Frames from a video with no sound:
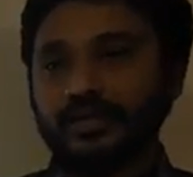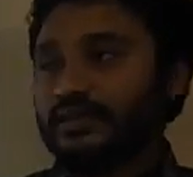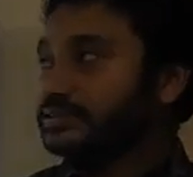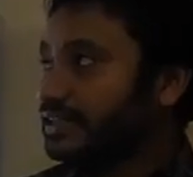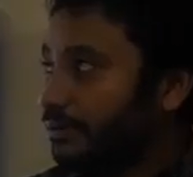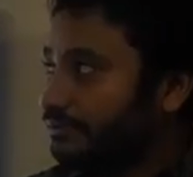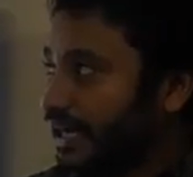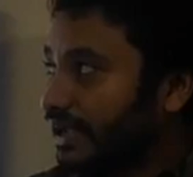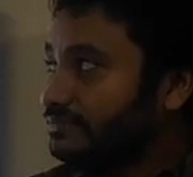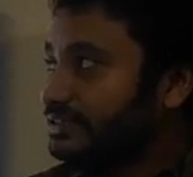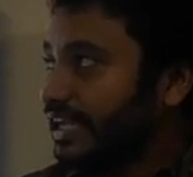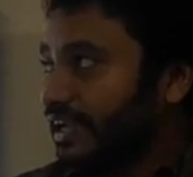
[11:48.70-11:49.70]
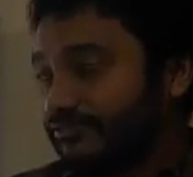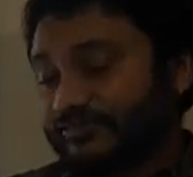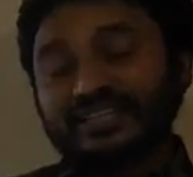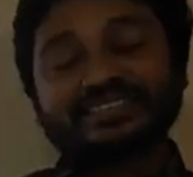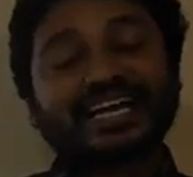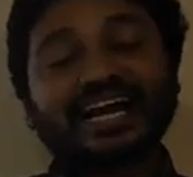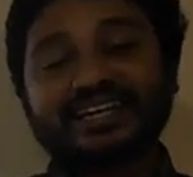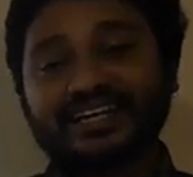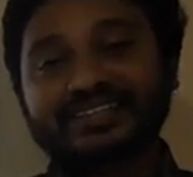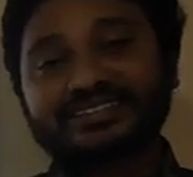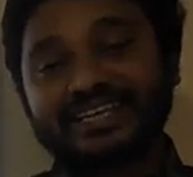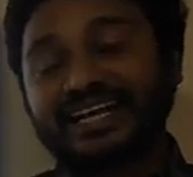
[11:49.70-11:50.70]
sometimes if the
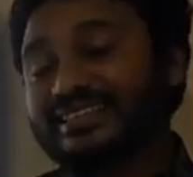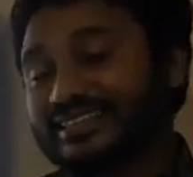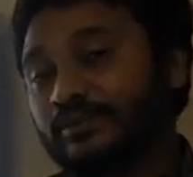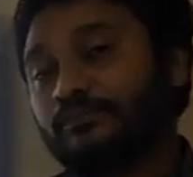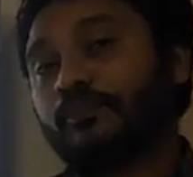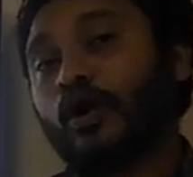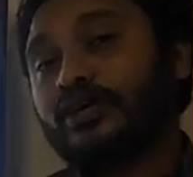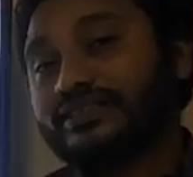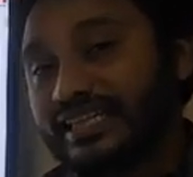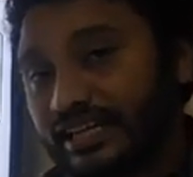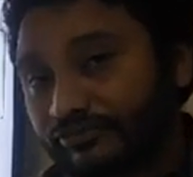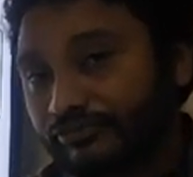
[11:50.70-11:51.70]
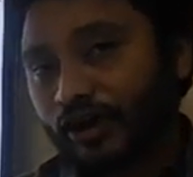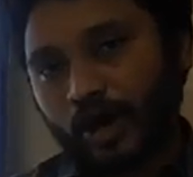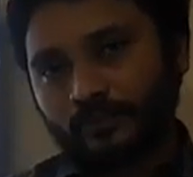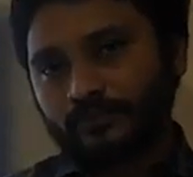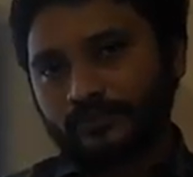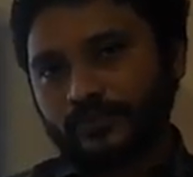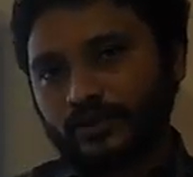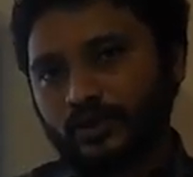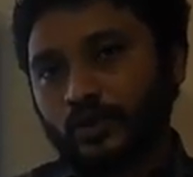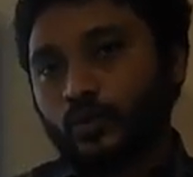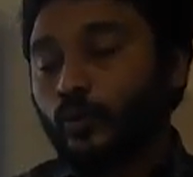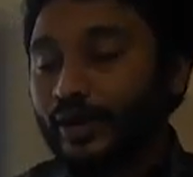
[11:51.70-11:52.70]
sentence is in positive form,
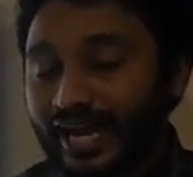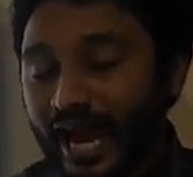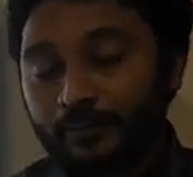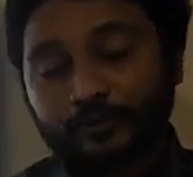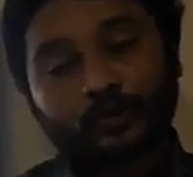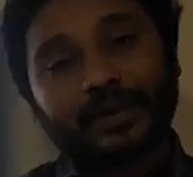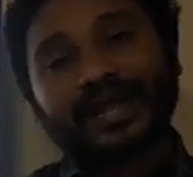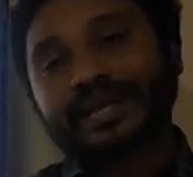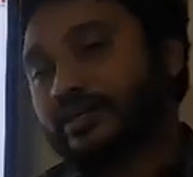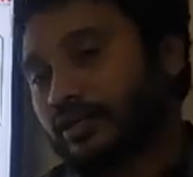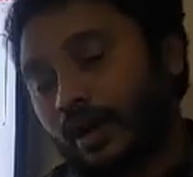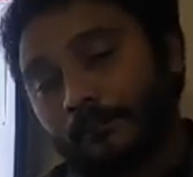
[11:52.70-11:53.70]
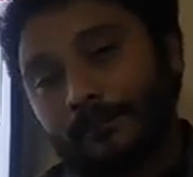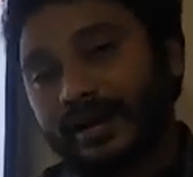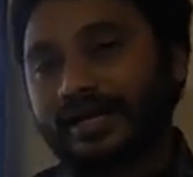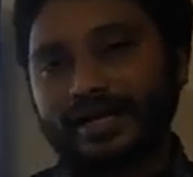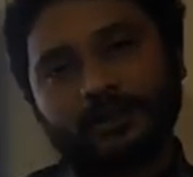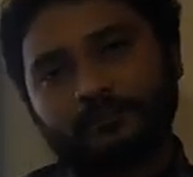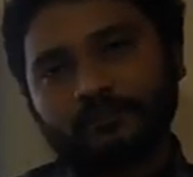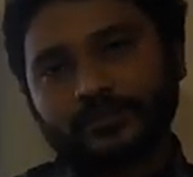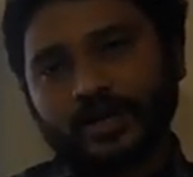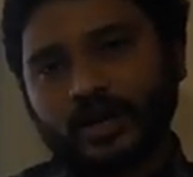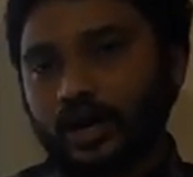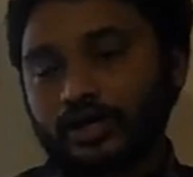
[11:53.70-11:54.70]
we have to make it comparative,
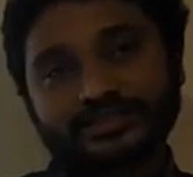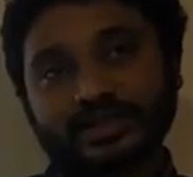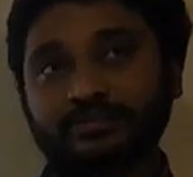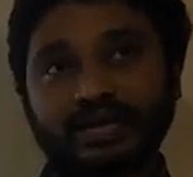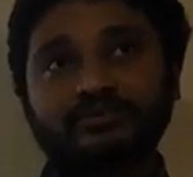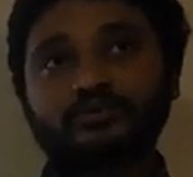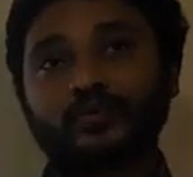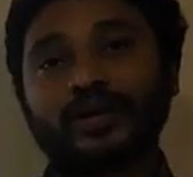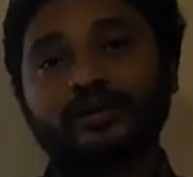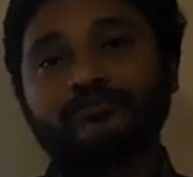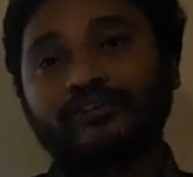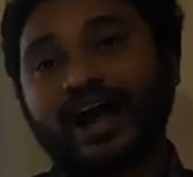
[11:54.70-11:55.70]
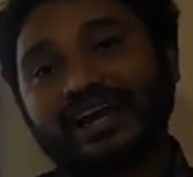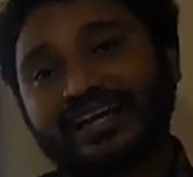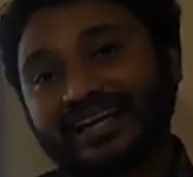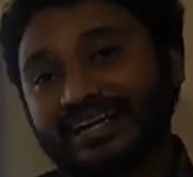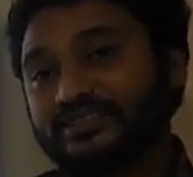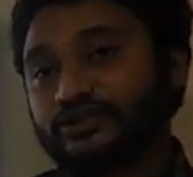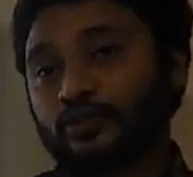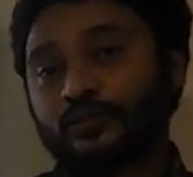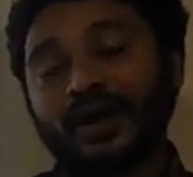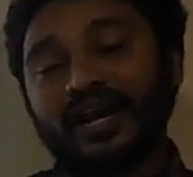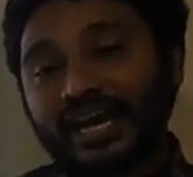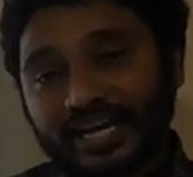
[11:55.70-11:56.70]
or sometimes when we find it in
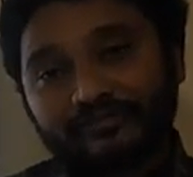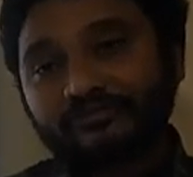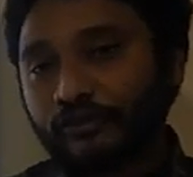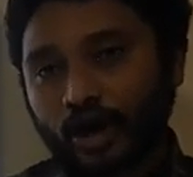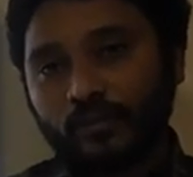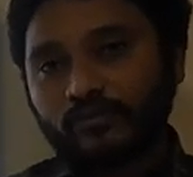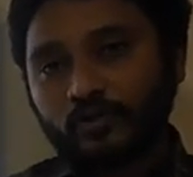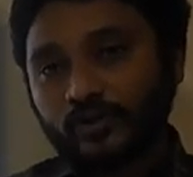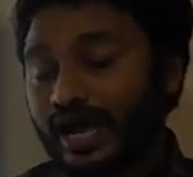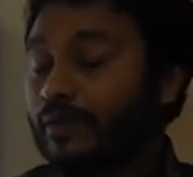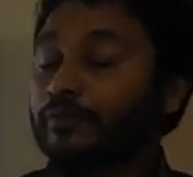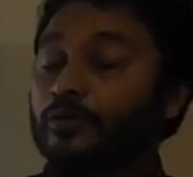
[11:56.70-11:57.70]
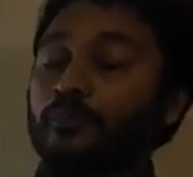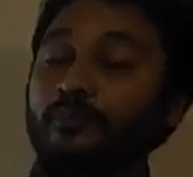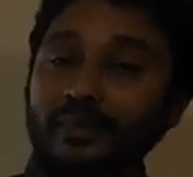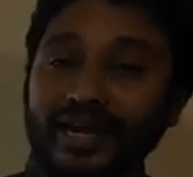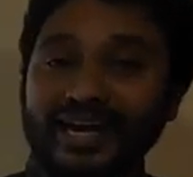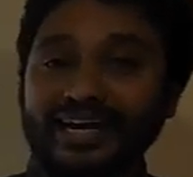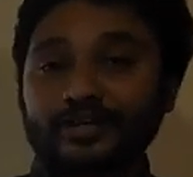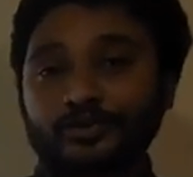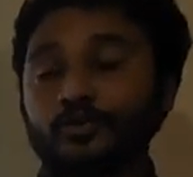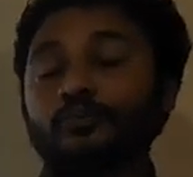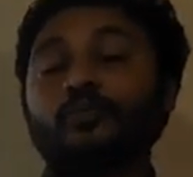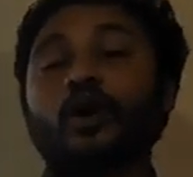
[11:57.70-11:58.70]
superlative form, we have to bring it
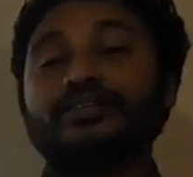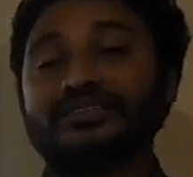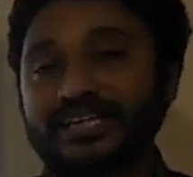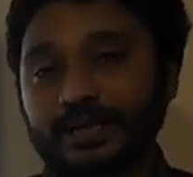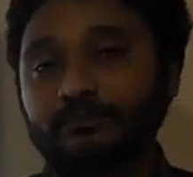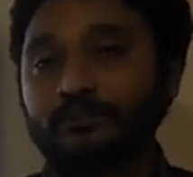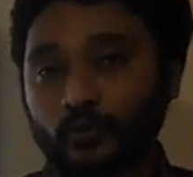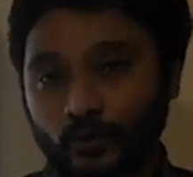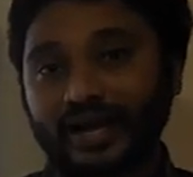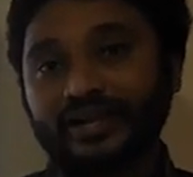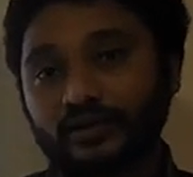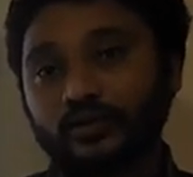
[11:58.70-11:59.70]
to positive. When